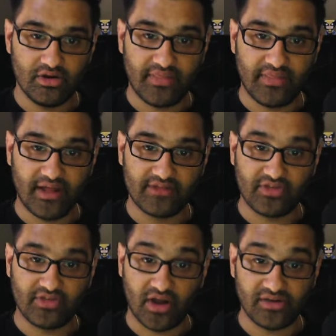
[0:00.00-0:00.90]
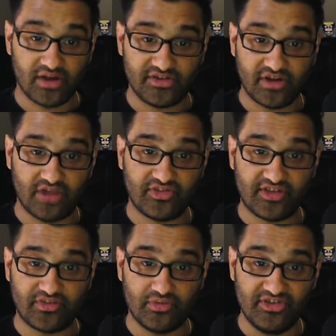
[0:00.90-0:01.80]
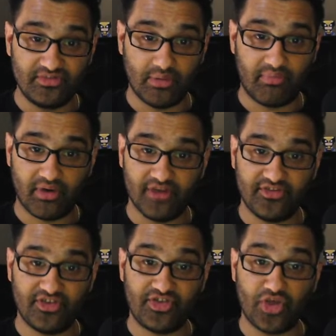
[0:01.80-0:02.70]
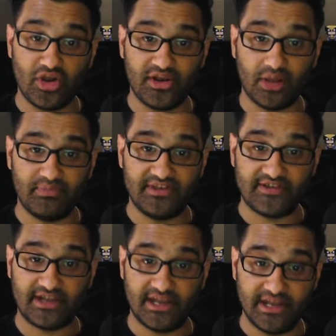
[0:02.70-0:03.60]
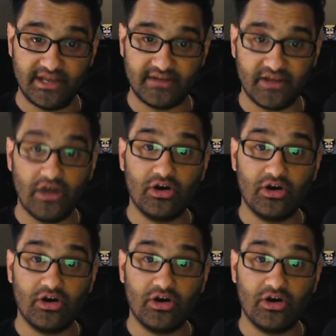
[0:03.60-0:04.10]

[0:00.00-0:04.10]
and that's $9.99. So that's a reasonable price. It's 39-piece cleaning kit.